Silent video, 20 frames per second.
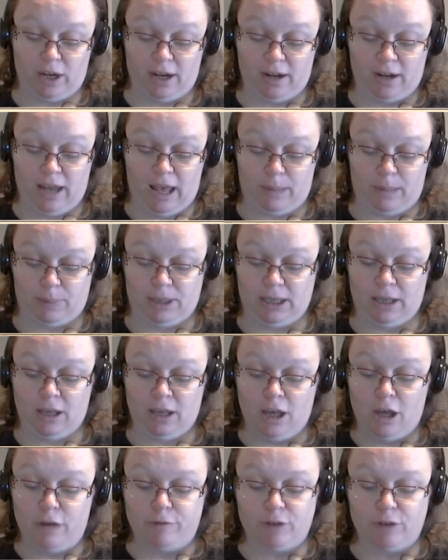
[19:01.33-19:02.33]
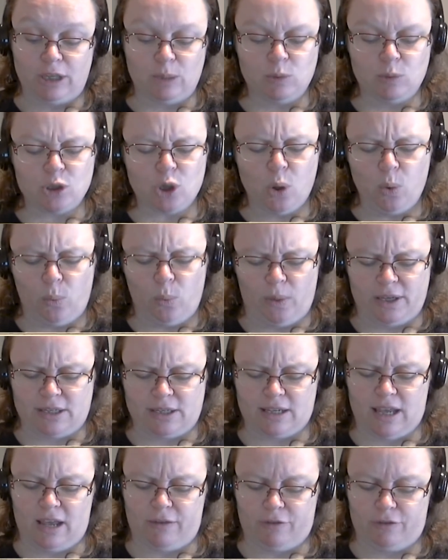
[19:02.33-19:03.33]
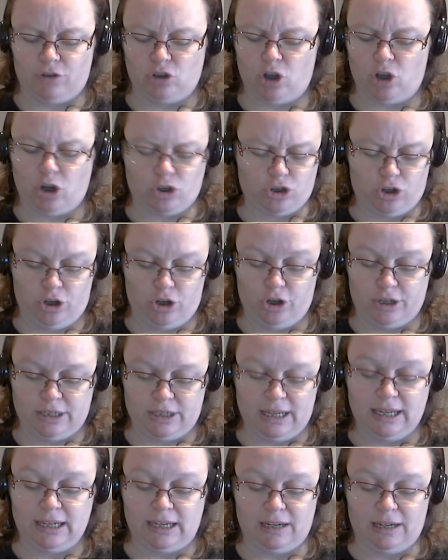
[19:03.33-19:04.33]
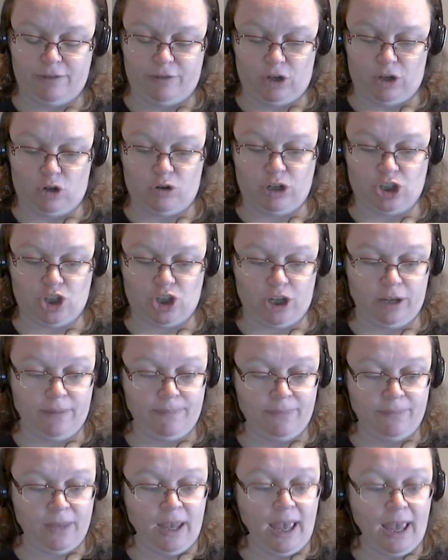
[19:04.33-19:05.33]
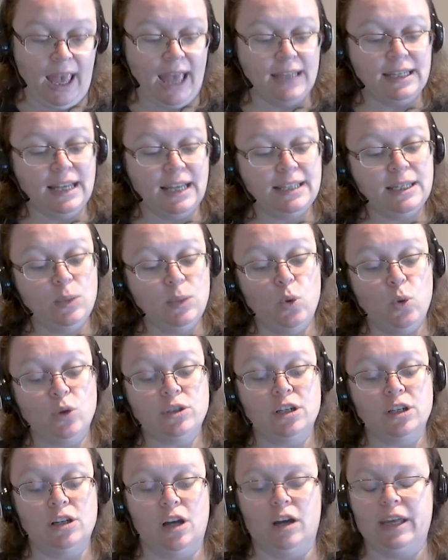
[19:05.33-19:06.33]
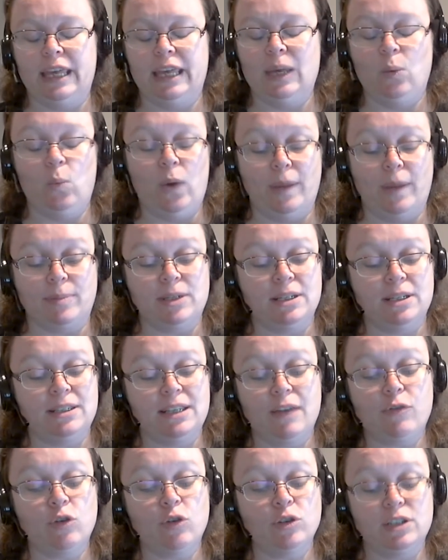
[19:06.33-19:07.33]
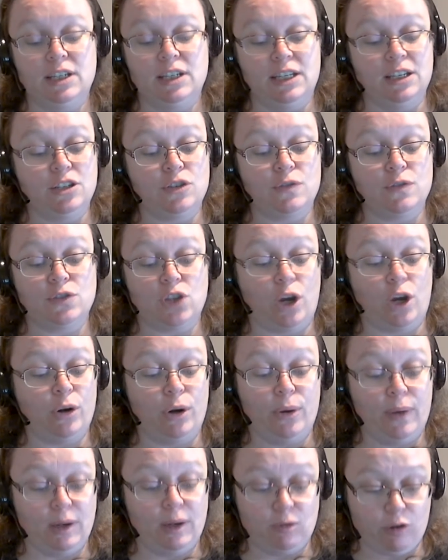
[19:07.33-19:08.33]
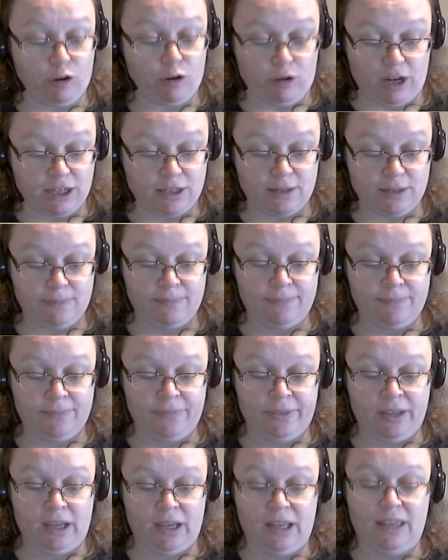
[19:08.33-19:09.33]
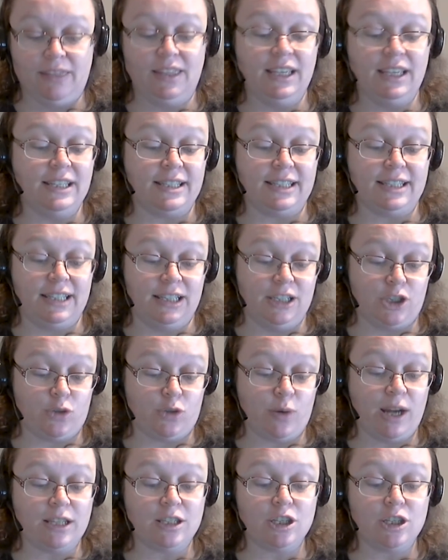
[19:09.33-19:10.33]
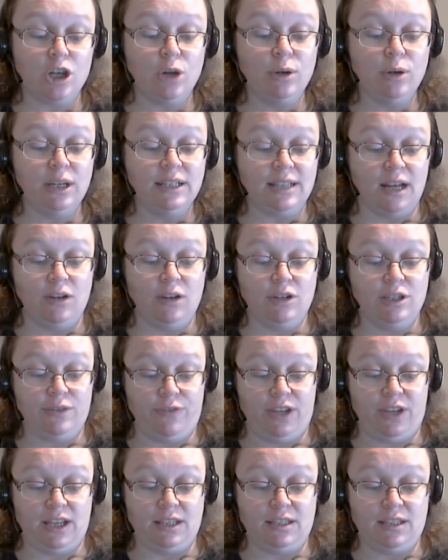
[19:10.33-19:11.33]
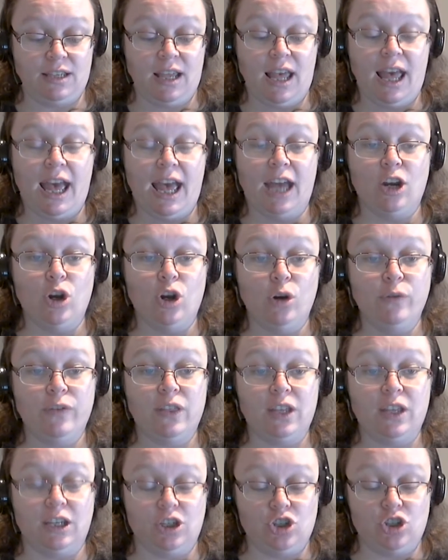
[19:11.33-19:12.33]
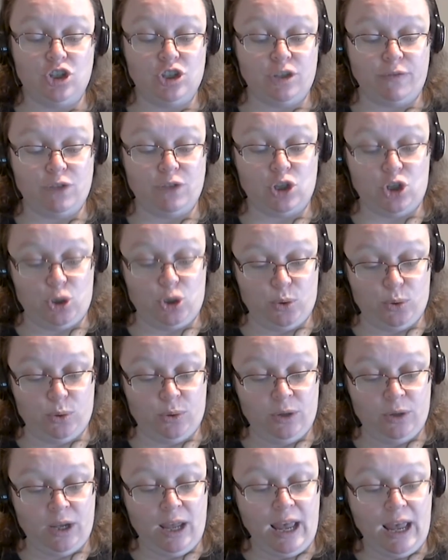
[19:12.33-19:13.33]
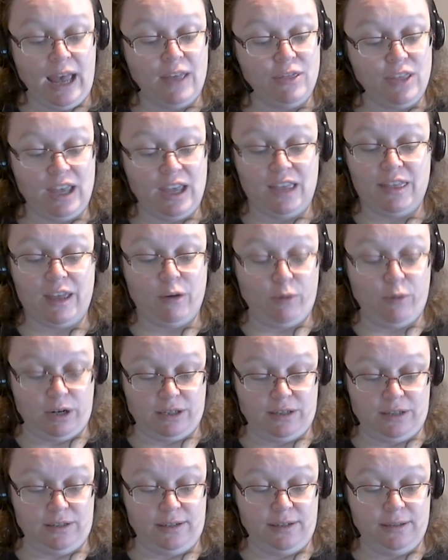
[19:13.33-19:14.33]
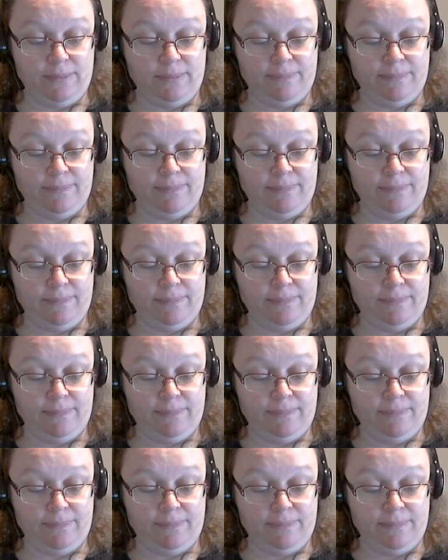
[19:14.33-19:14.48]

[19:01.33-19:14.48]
unhappy, for he was always careful not to hurt any living creature, and as he walked along he wept several tears of sorrow and regret. These tears ran slowly down his face, and over the hinges of his jaw, and there they rusted.